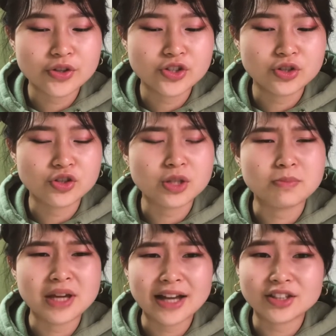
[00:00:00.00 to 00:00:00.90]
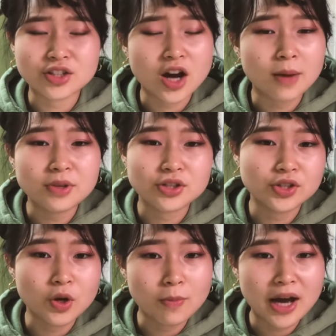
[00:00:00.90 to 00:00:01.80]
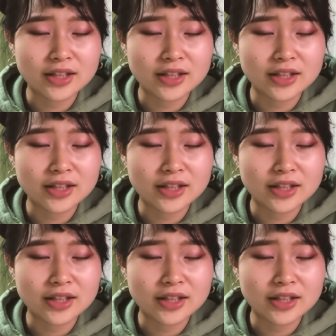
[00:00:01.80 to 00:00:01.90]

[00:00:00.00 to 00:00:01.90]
to just be at the top is so bad.